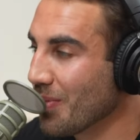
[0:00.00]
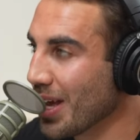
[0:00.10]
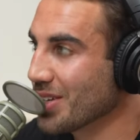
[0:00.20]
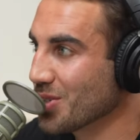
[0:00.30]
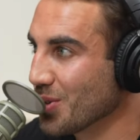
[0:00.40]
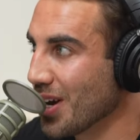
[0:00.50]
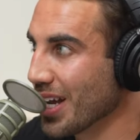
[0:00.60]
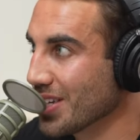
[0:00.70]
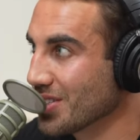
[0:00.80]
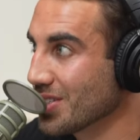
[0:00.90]
and so I
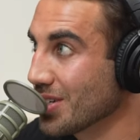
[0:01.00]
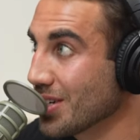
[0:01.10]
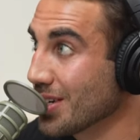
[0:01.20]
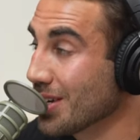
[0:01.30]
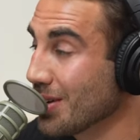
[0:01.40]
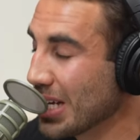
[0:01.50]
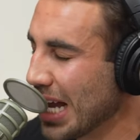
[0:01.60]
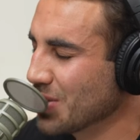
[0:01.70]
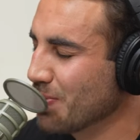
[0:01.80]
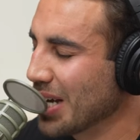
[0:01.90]
guess
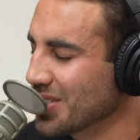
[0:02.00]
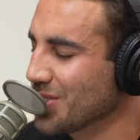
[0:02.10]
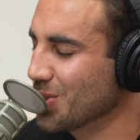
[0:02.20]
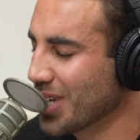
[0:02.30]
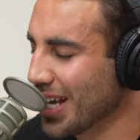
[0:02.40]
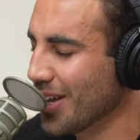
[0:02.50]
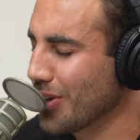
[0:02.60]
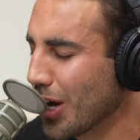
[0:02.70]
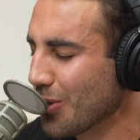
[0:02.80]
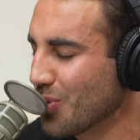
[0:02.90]
as best as you can,
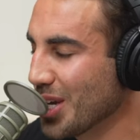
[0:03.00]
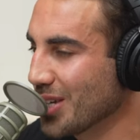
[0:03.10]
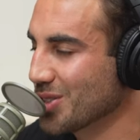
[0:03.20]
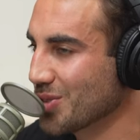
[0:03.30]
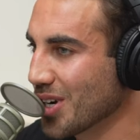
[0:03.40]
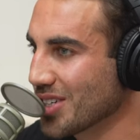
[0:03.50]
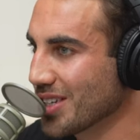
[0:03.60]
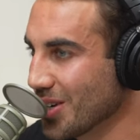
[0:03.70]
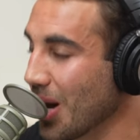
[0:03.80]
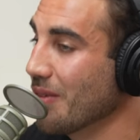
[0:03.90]
not
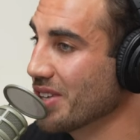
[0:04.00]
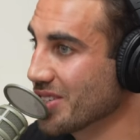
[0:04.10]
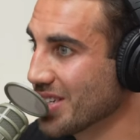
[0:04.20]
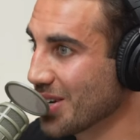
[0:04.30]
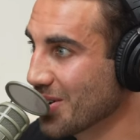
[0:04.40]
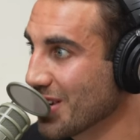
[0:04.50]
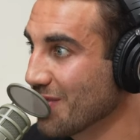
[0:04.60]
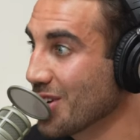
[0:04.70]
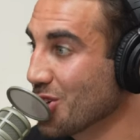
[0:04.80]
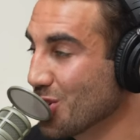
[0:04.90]
reconstructing the obvious
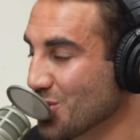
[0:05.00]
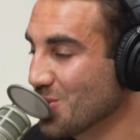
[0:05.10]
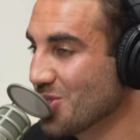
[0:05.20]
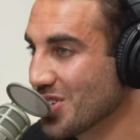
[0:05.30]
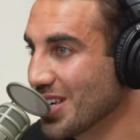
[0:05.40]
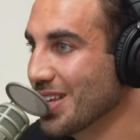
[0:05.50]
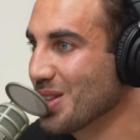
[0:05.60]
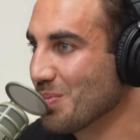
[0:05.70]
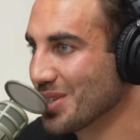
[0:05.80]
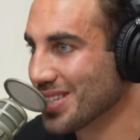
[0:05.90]
narrative. Could you see
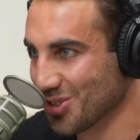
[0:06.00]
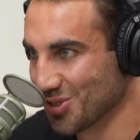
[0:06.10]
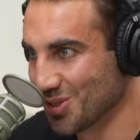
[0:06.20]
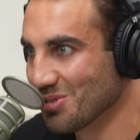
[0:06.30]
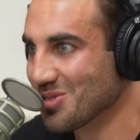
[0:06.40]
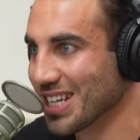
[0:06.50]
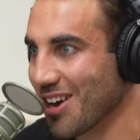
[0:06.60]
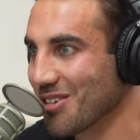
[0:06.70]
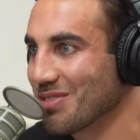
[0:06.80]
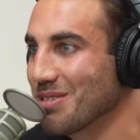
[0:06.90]
the potential oozing
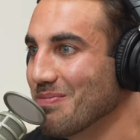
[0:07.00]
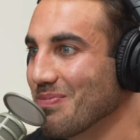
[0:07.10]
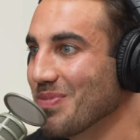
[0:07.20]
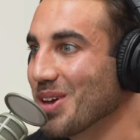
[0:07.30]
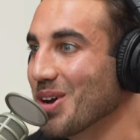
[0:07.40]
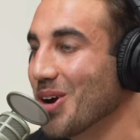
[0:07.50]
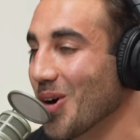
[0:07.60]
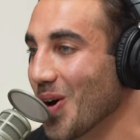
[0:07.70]
out of him? Oh